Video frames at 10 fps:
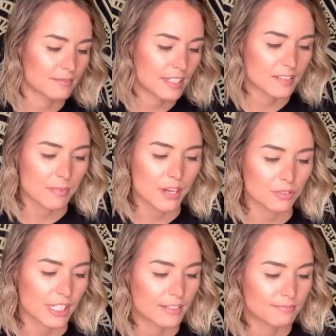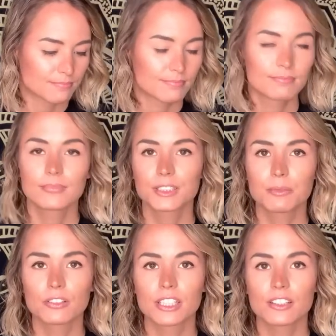That's my only
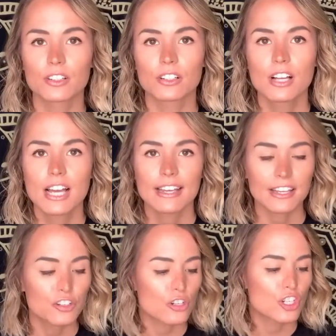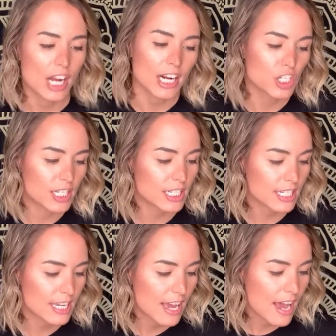little interjection.
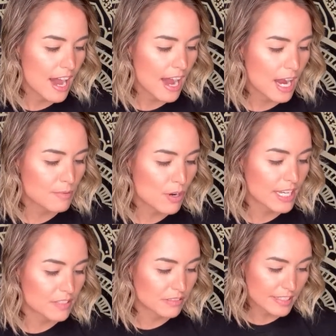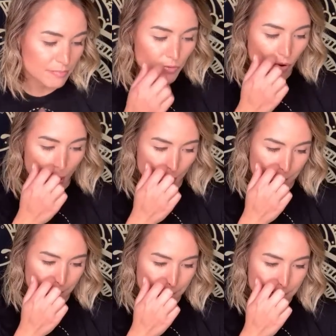Okay, so let's move on.
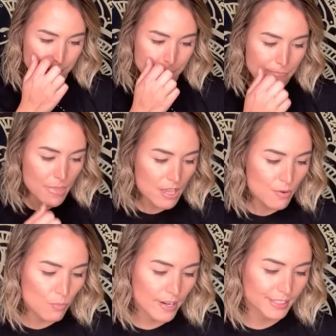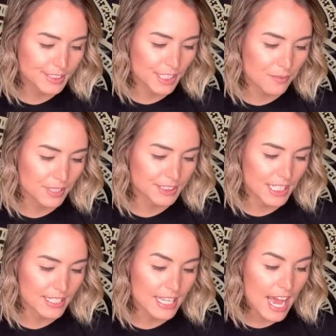What else did I want to
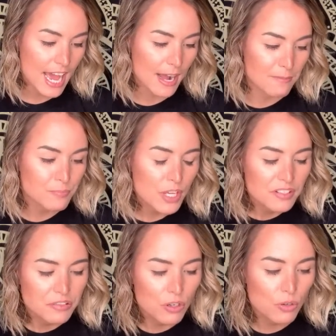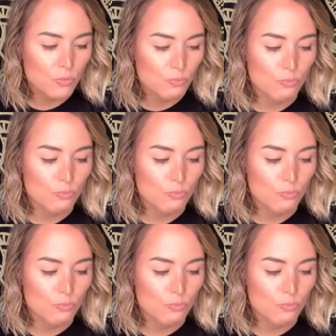say? Yeah. So,